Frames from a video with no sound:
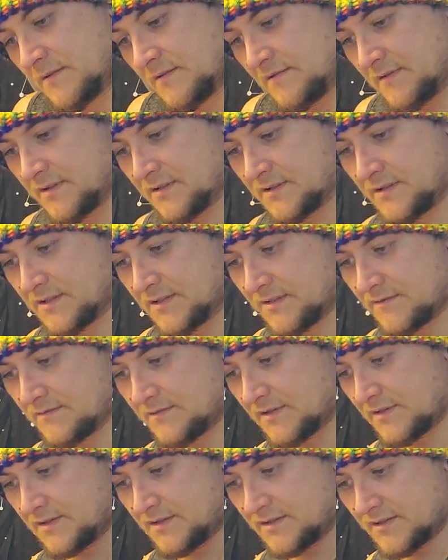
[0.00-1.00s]
That's it
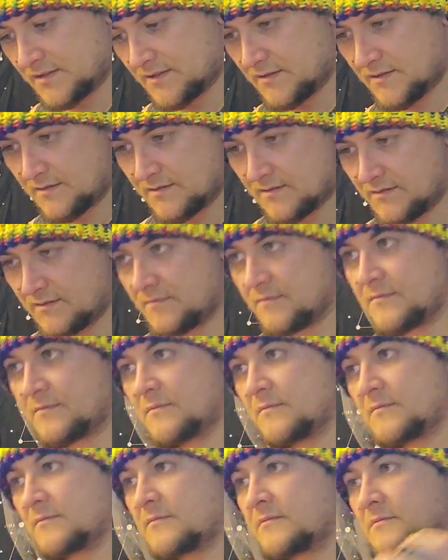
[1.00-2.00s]
right there.
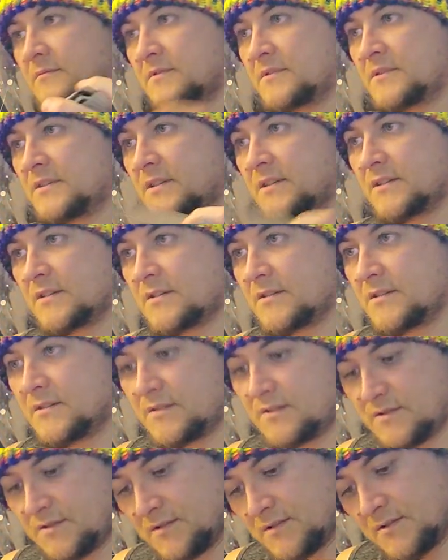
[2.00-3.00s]

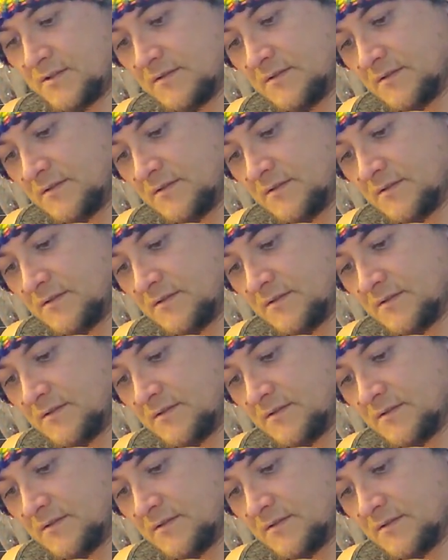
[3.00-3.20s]
6.